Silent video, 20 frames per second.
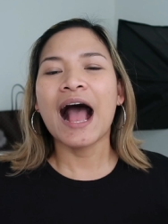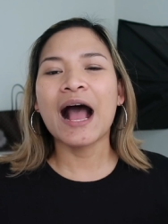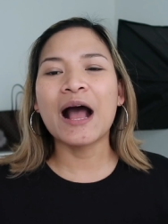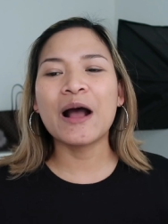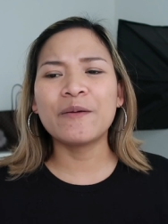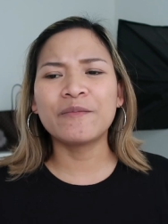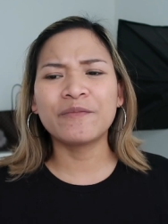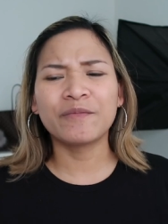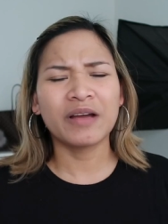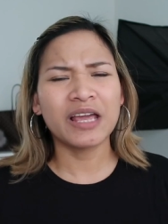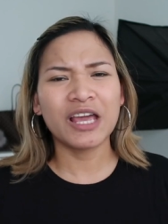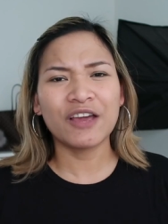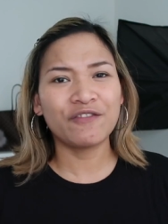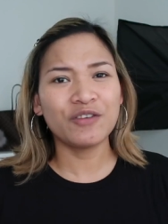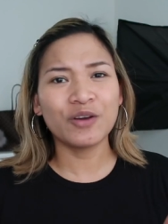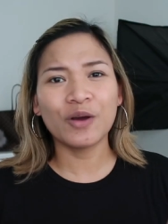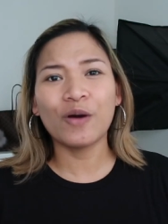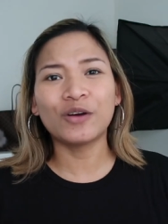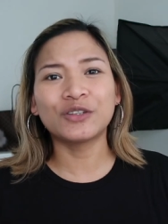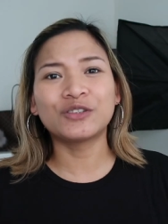Um, if
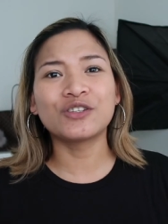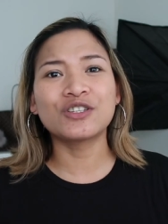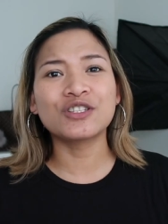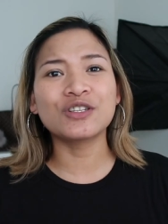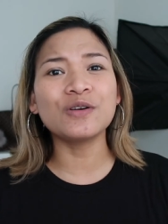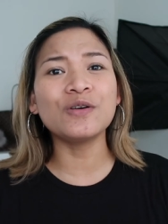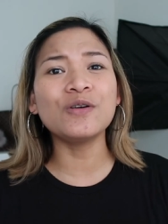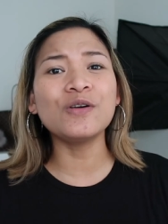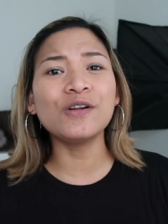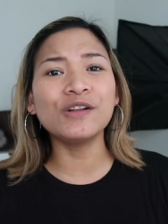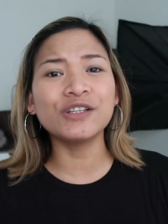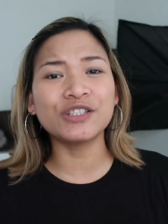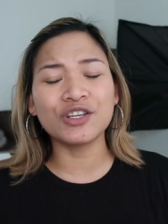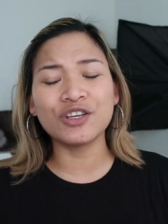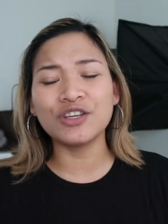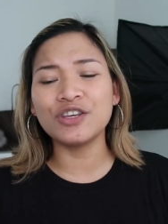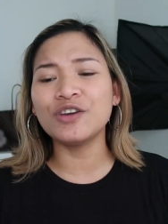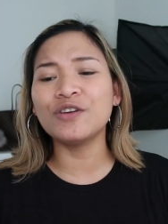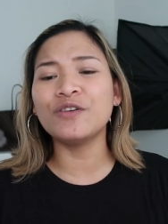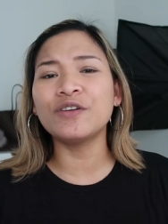you go to school, to
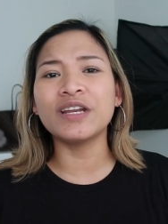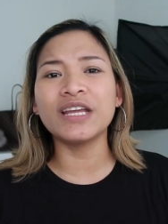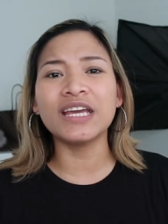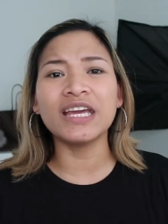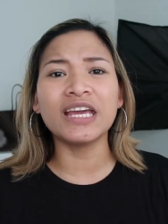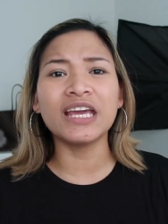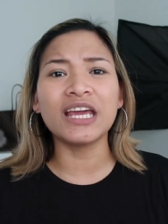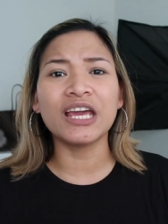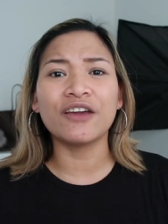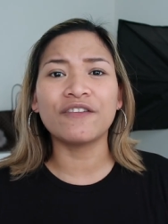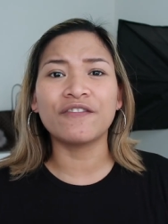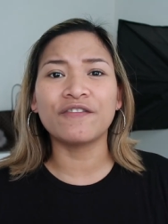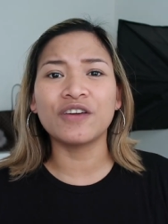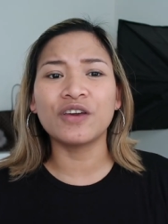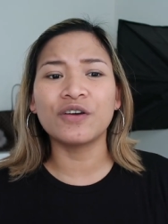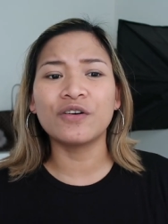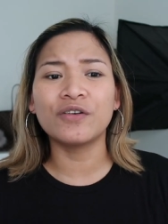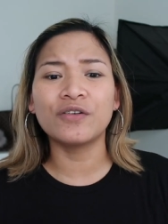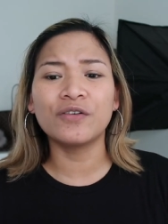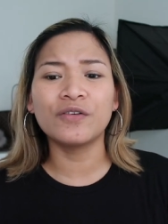uni, if
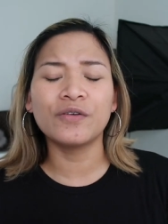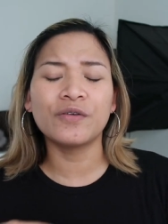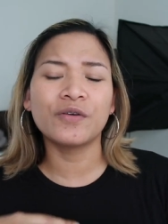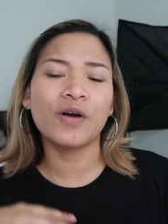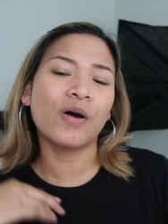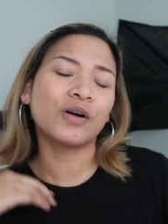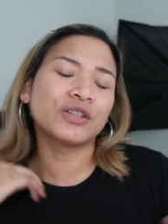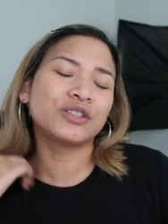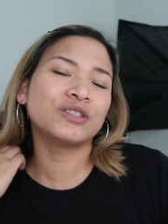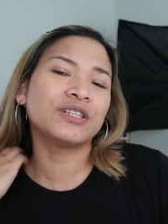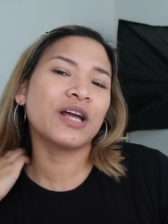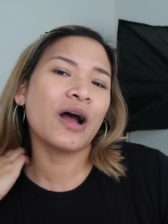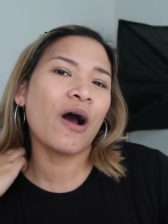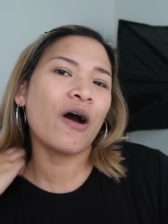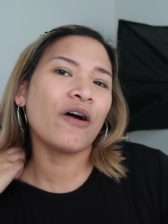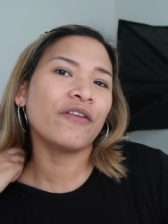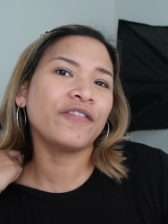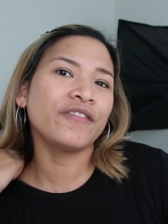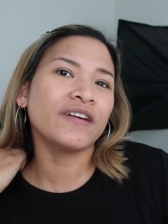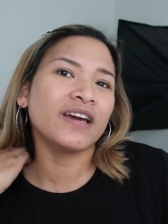you go to the
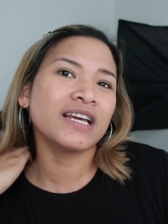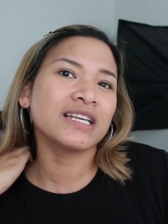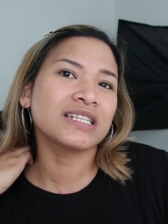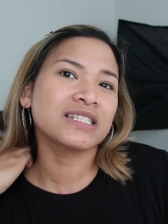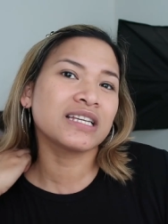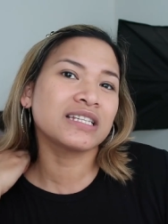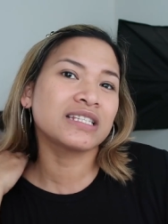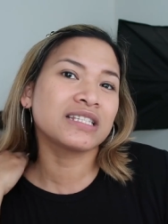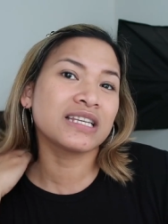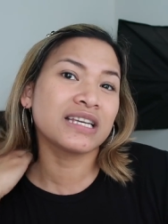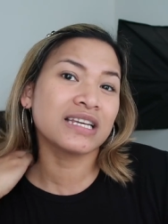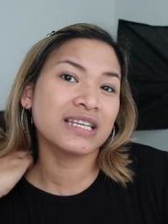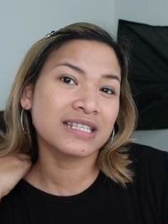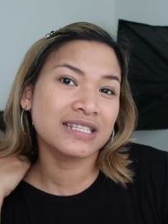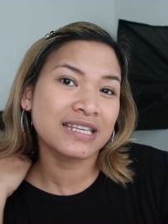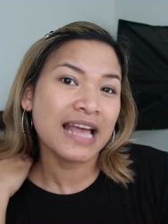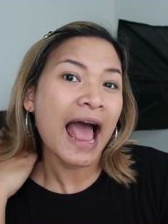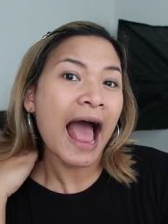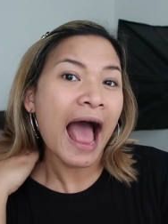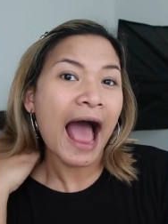office, this
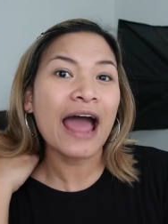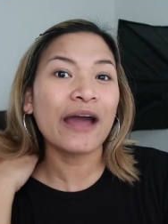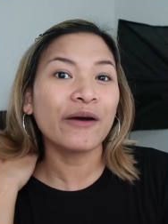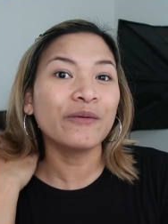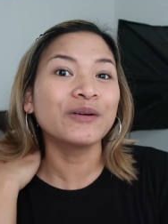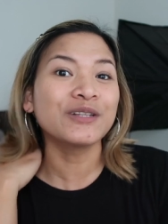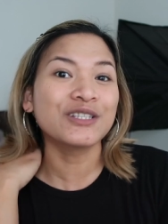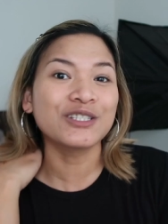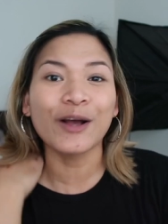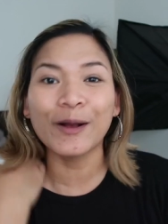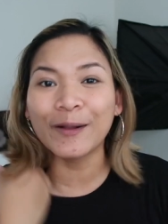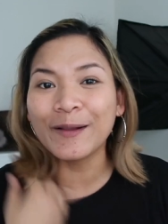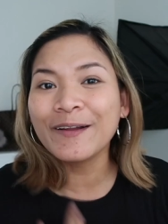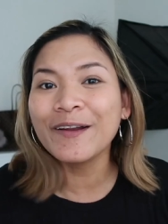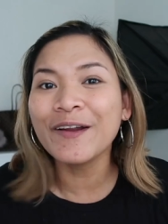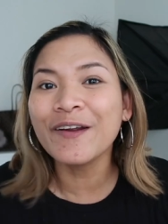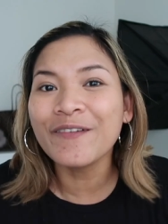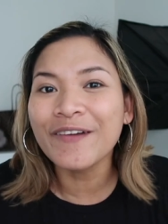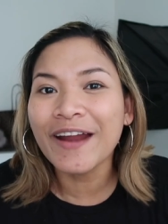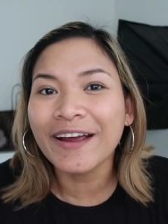is, I would
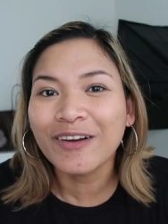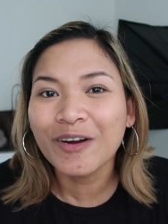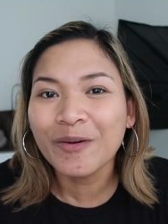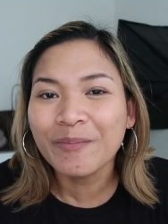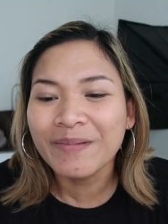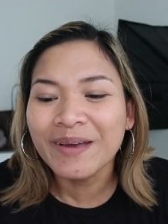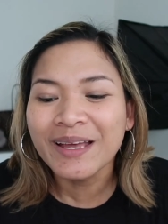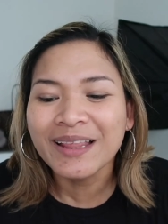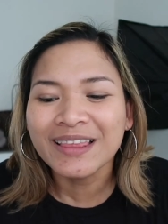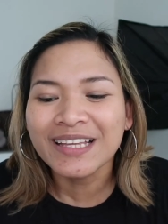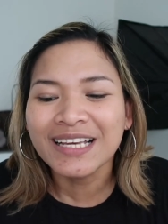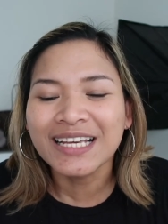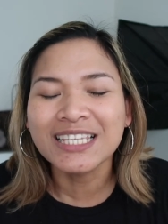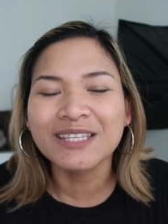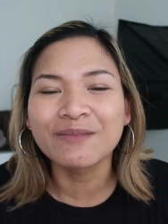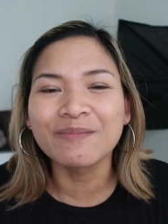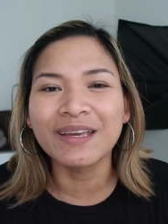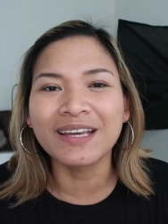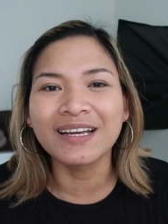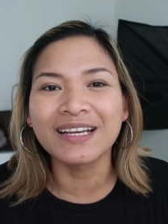totally recommend
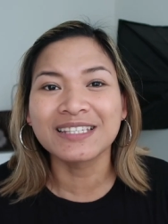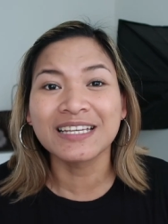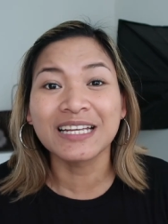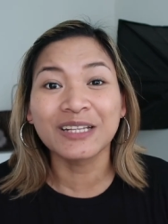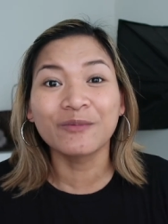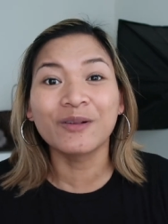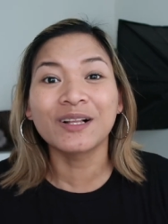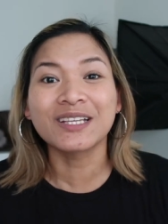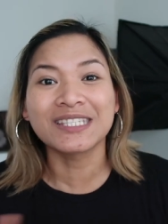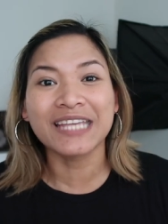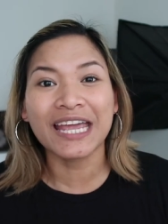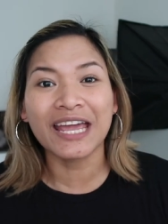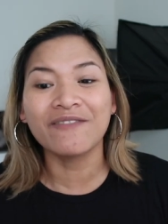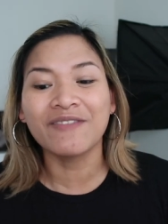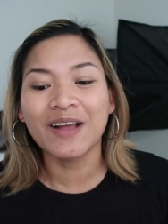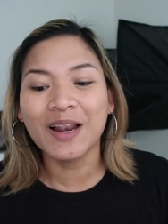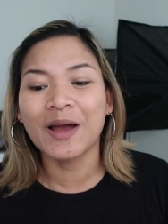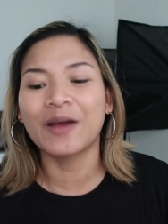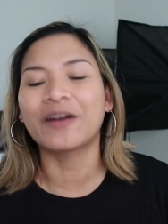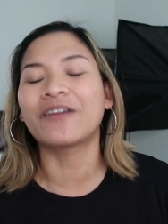this because it will save
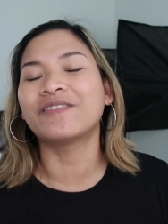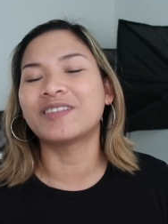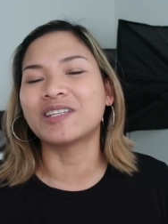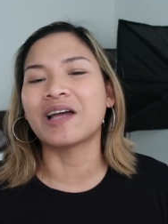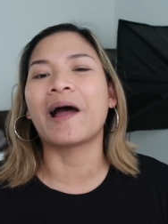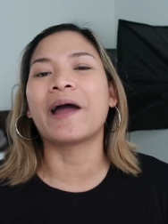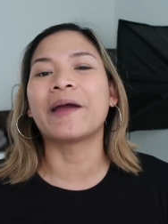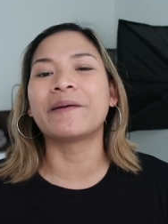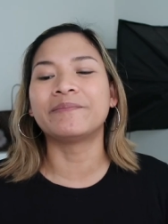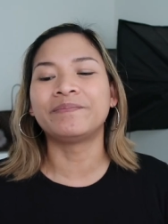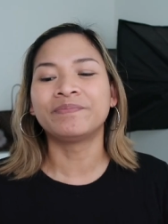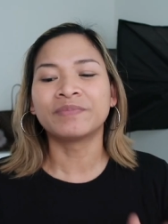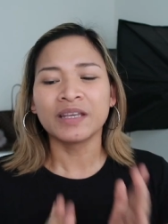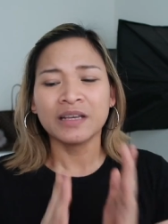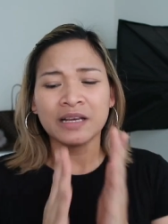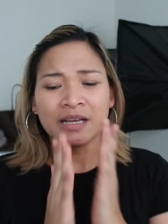a lot of time.